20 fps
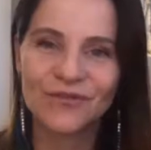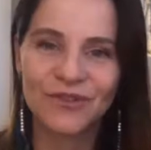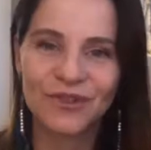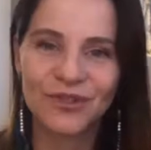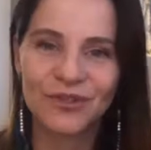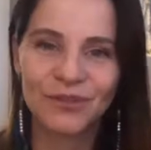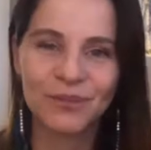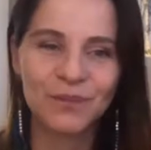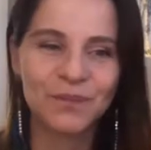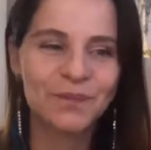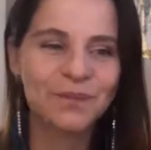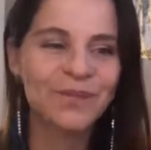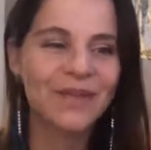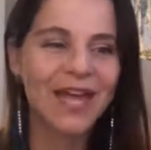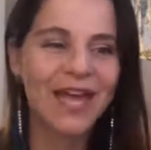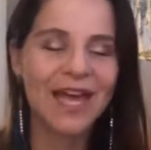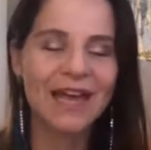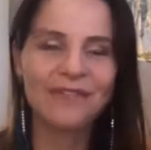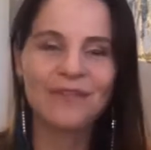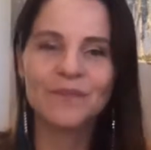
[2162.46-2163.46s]
for you.
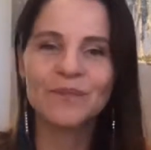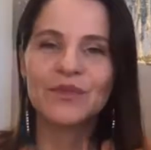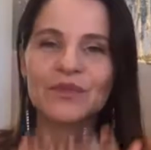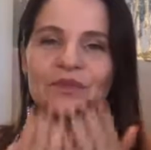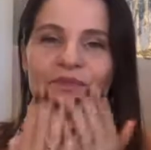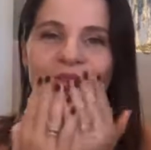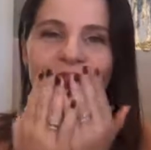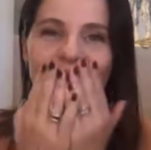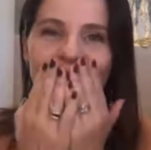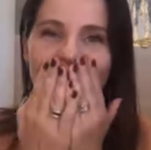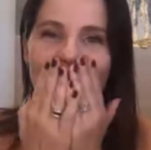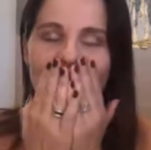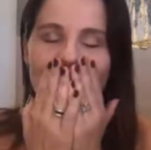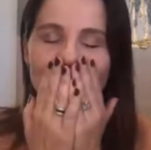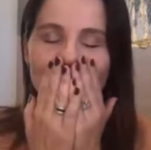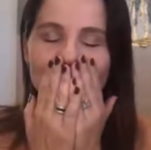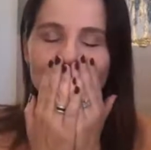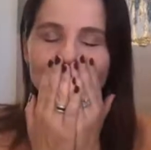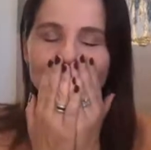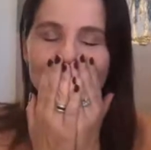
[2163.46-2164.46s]
Have a beautiful day, guys.
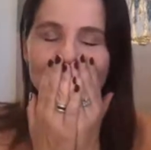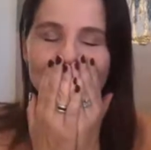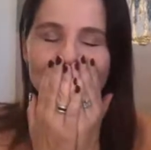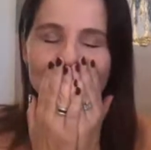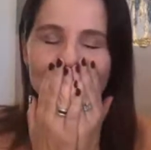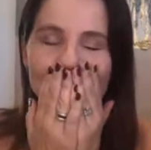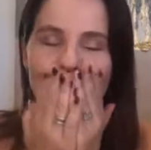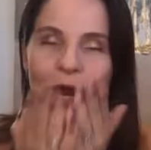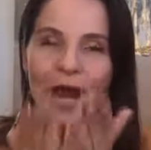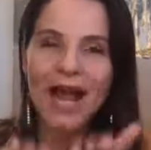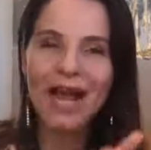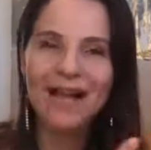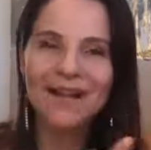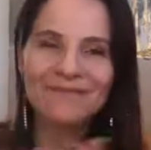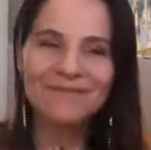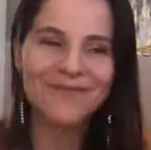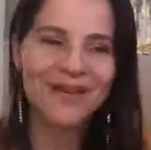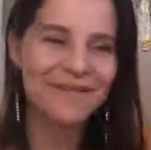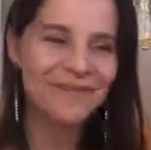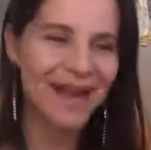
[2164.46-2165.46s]
Mwah.
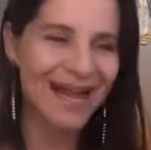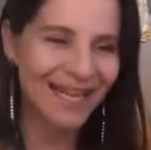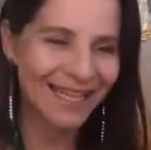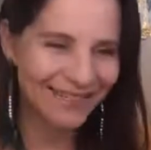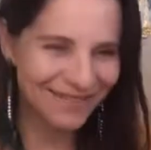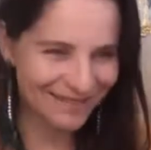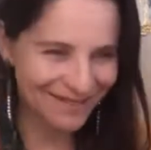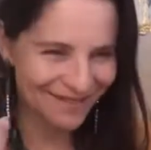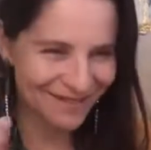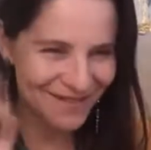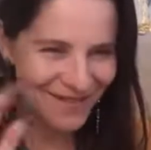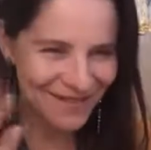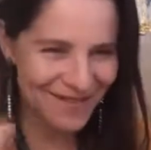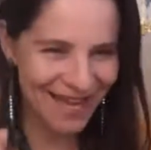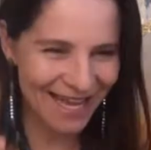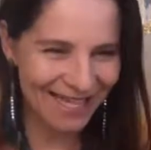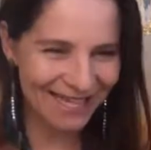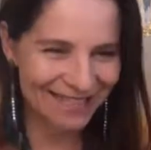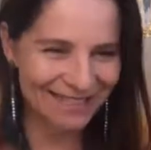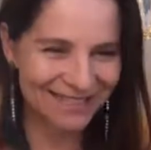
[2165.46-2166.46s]
Bye-bye.
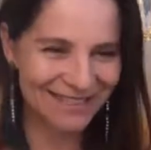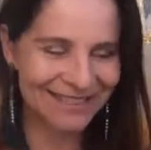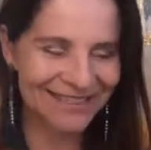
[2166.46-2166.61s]
Bye-bye.